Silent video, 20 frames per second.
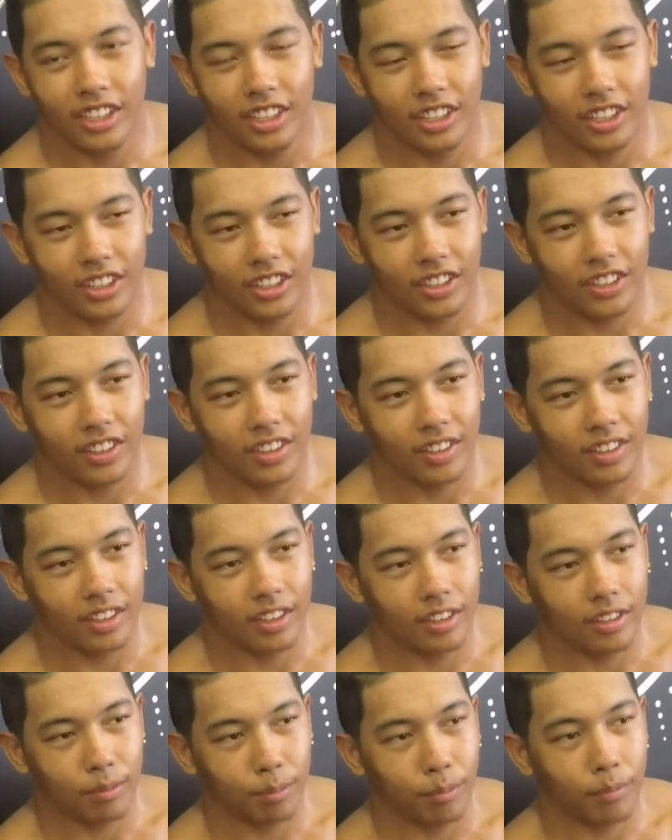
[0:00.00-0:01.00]
you know,
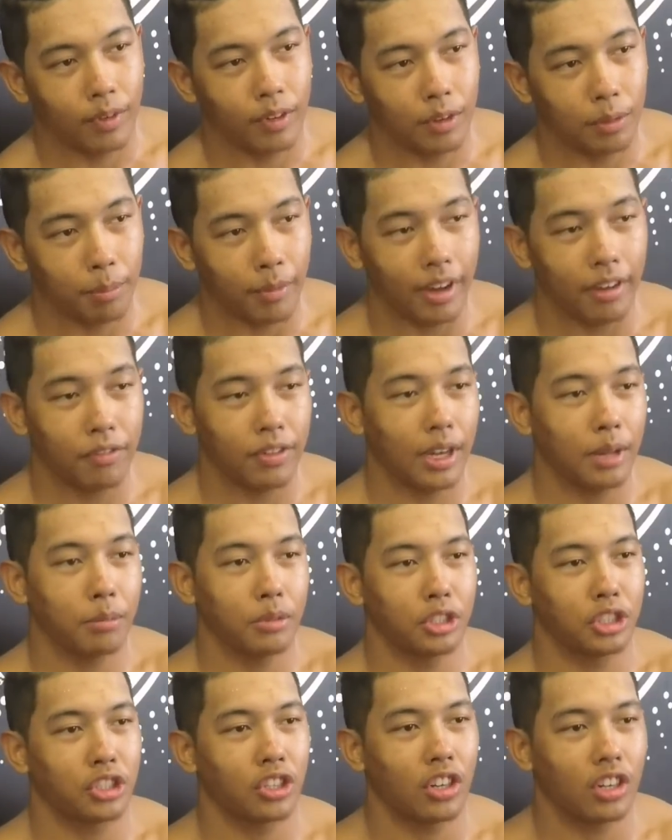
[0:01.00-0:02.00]
and then with my
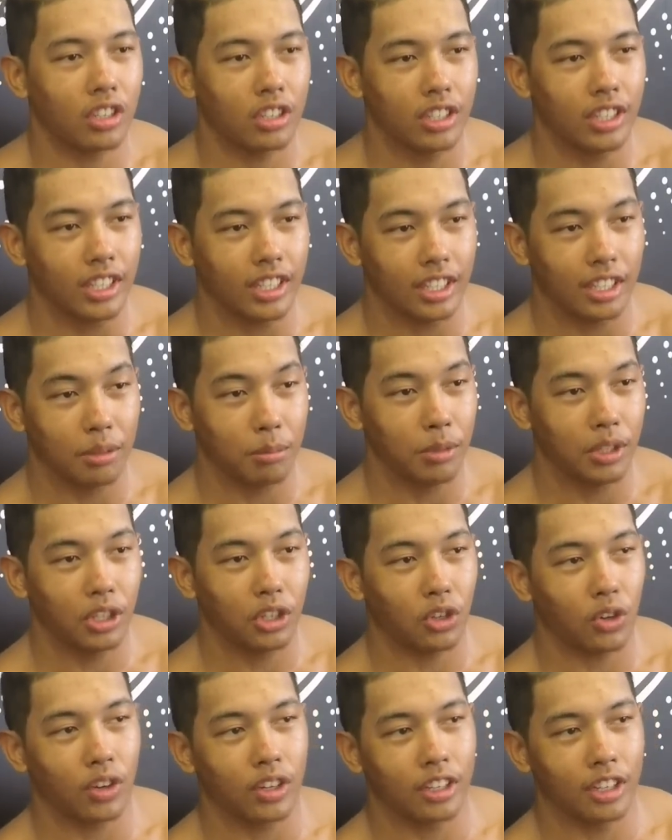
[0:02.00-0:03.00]
family struggling and then
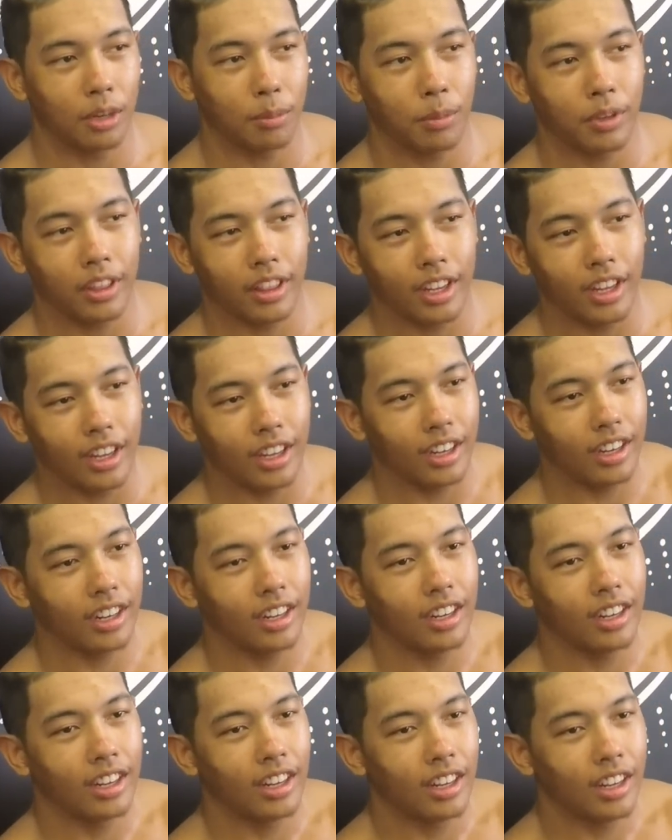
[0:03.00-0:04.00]
me growing up with that,
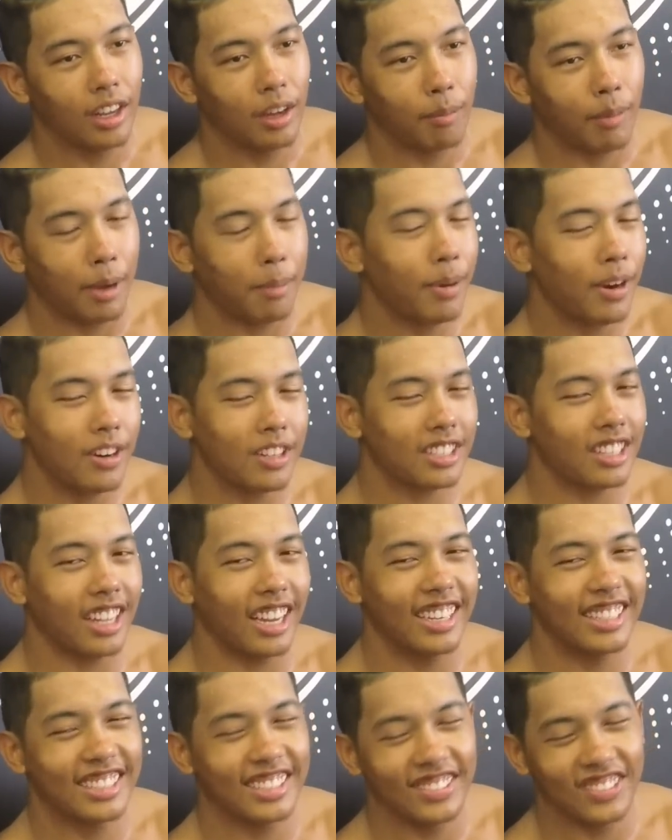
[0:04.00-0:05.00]
my parents
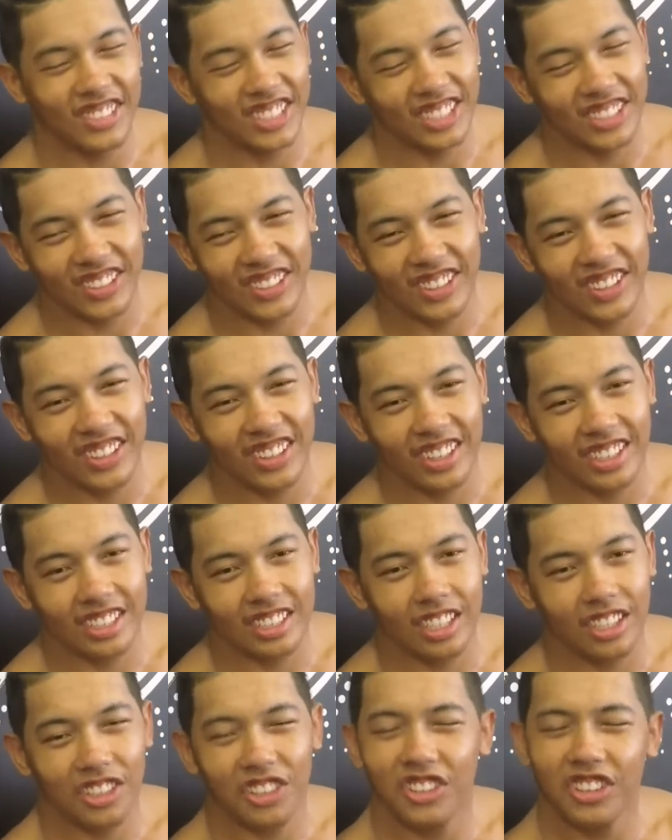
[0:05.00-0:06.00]
lied to me, you know,
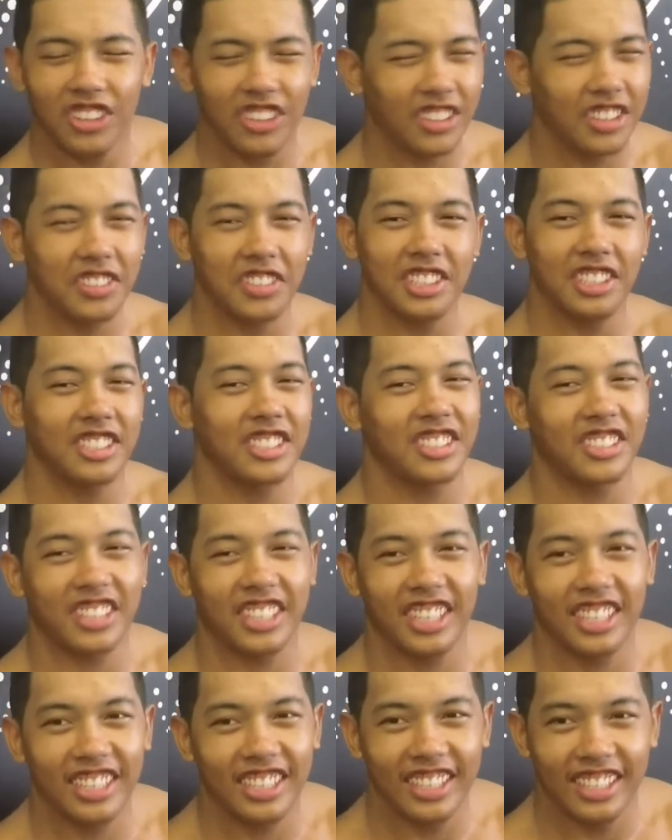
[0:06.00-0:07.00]
like saying, oh no, everything's
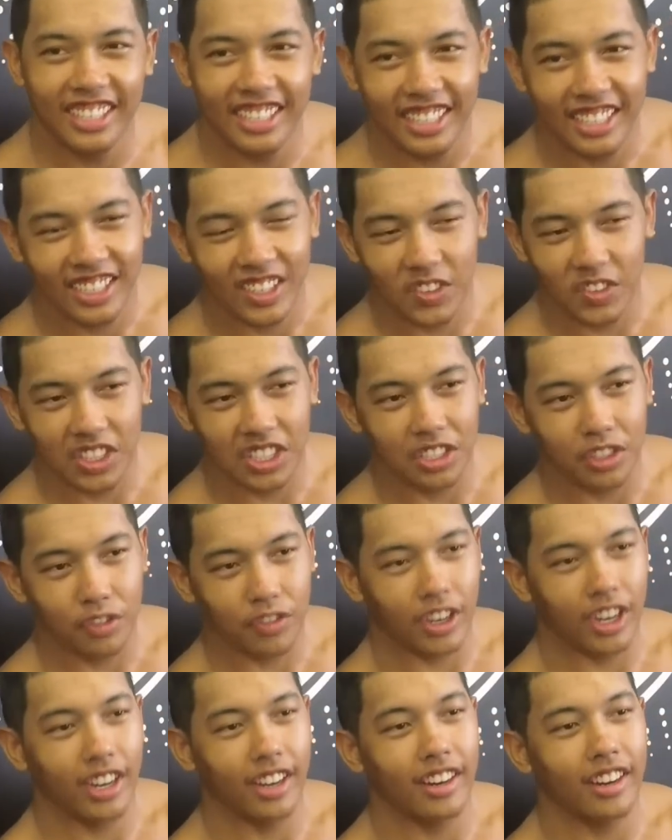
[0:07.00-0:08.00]
okay,
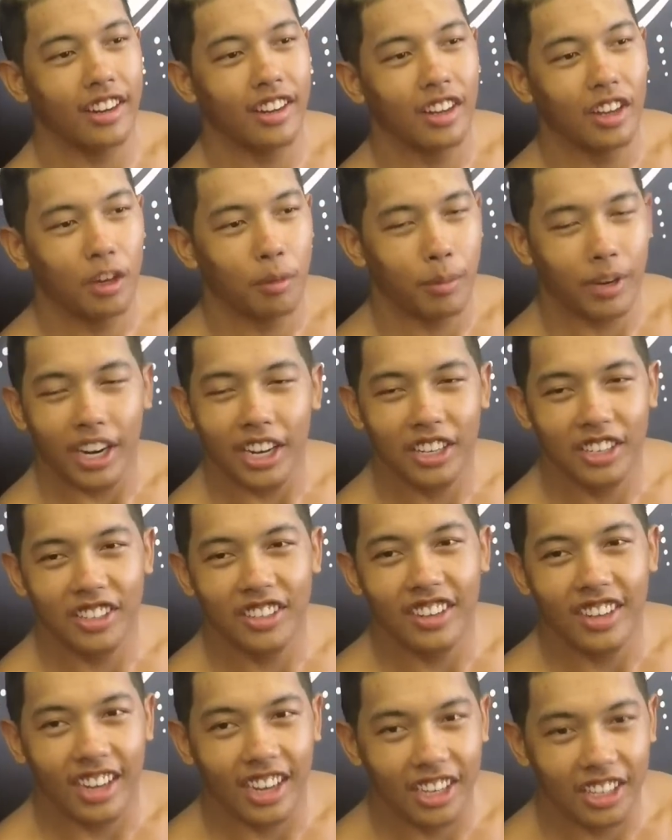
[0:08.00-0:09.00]
everything's fine. But I
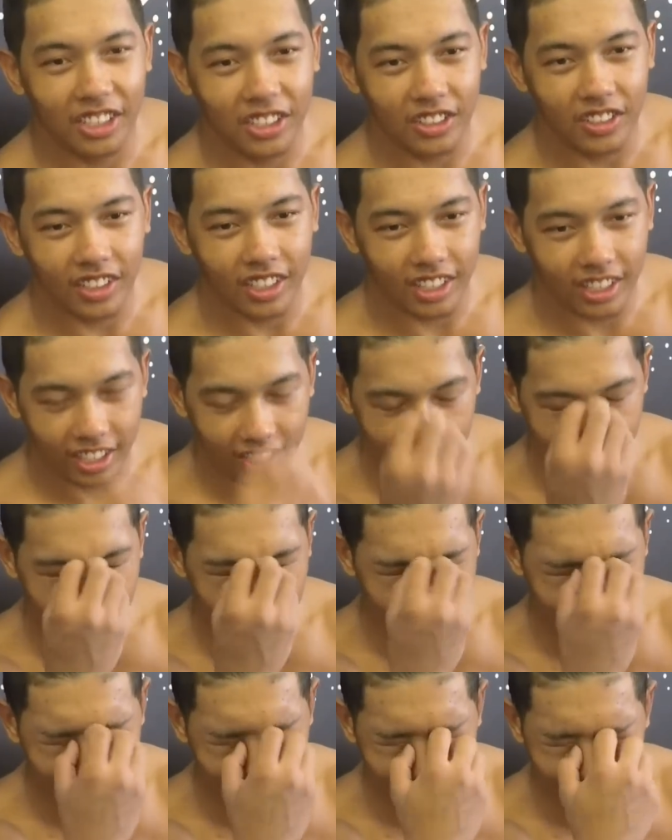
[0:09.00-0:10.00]
knew, and then
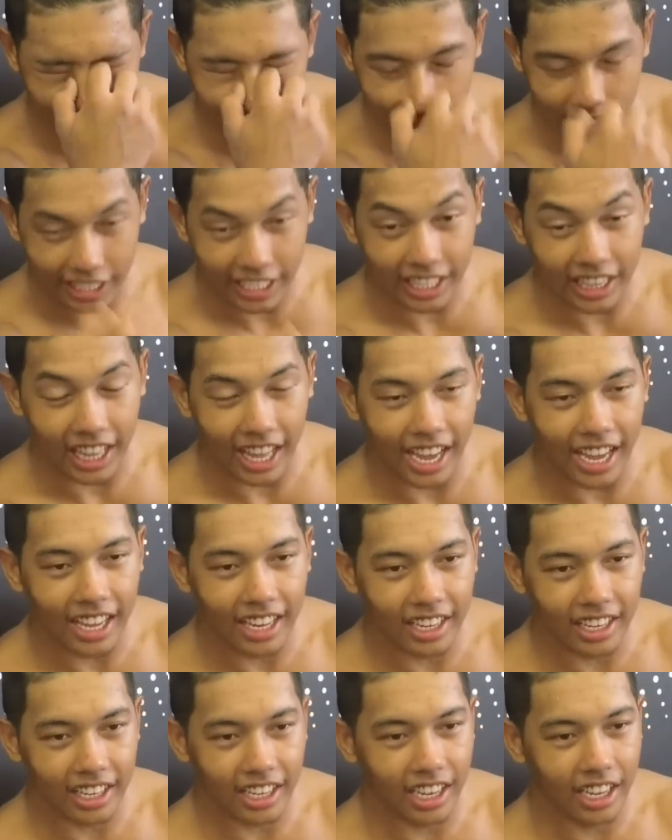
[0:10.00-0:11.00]
just seeing
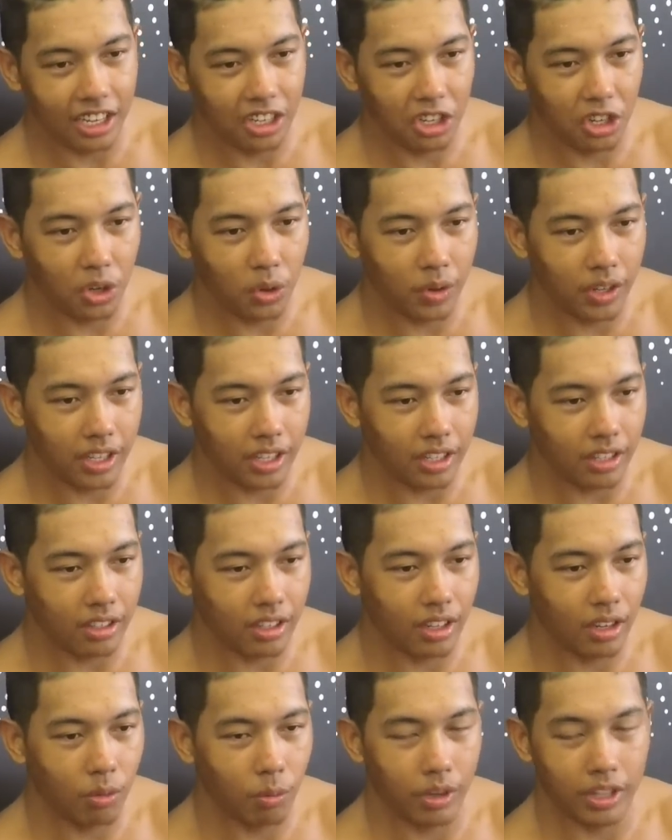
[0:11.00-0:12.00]
that and
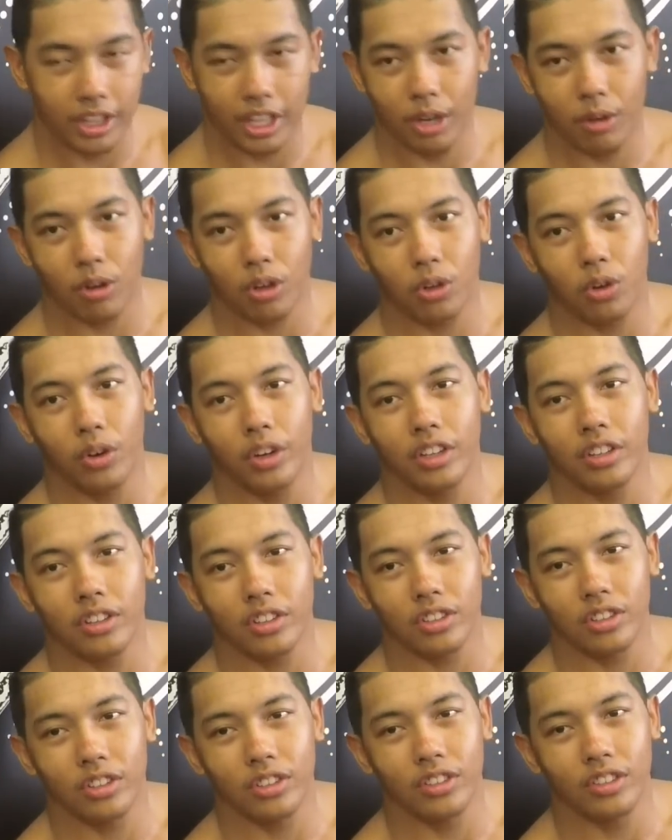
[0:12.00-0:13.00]
knowing what they were
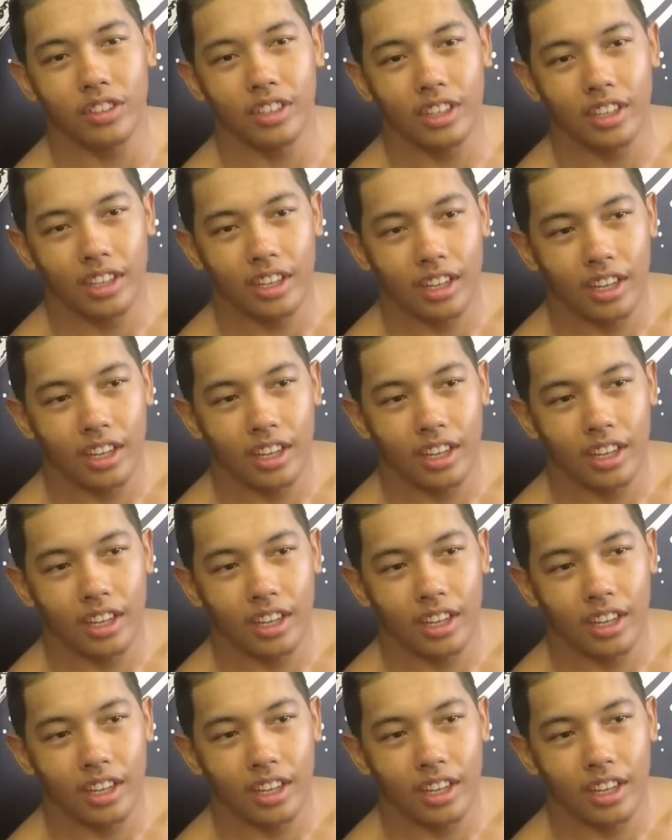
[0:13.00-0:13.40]
going through,